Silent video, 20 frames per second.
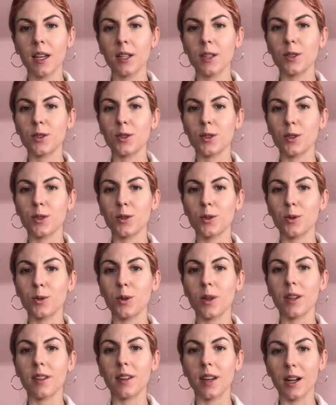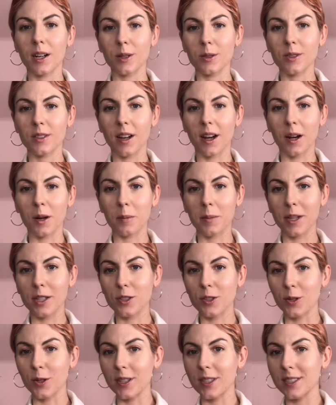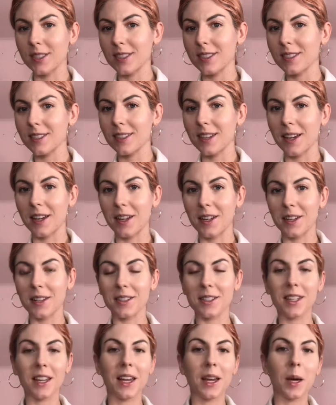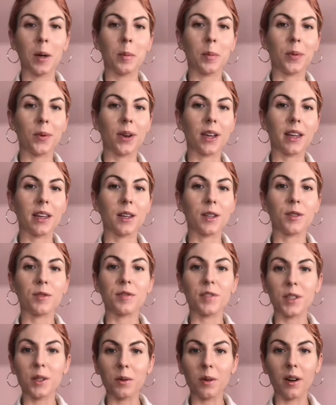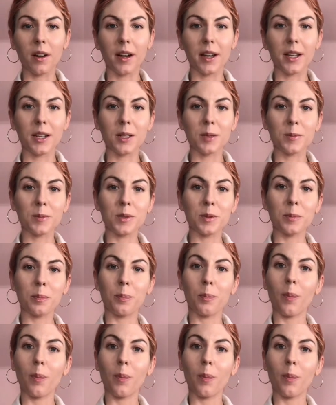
to narrow down my choices and bring fewer items,